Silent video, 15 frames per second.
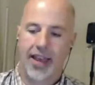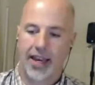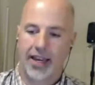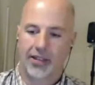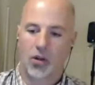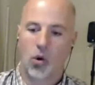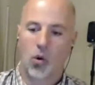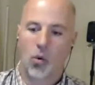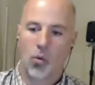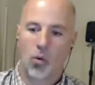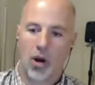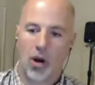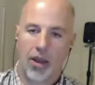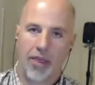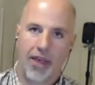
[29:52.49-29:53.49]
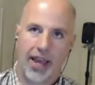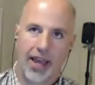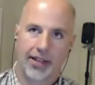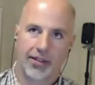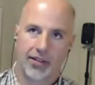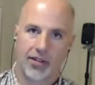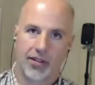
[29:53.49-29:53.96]
I don't want that to
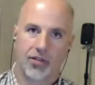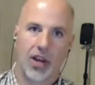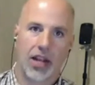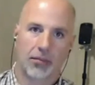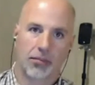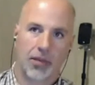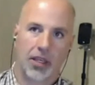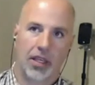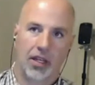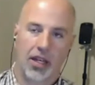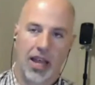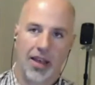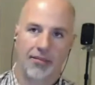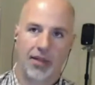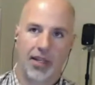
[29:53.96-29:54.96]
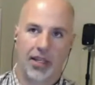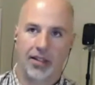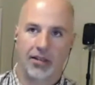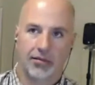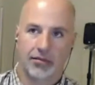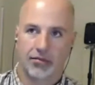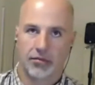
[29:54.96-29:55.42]
distract me and have me
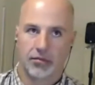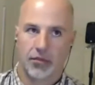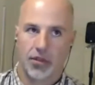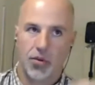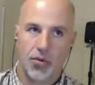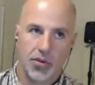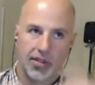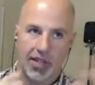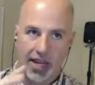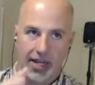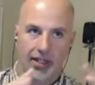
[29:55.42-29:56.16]
lose sight